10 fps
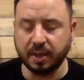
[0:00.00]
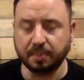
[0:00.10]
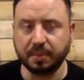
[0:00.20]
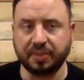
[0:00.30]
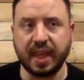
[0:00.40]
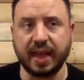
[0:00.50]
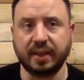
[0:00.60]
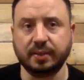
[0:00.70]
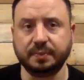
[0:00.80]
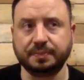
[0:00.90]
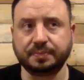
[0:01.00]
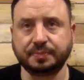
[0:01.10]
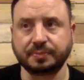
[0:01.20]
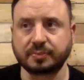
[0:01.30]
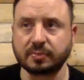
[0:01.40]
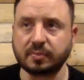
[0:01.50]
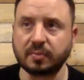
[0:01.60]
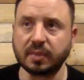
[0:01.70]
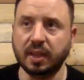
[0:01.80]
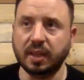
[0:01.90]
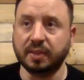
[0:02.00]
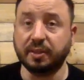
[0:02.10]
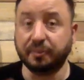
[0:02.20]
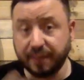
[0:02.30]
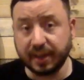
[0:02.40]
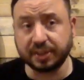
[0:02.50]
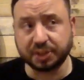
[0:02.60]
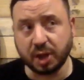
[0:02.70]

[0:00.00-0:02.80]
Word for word: But then the finish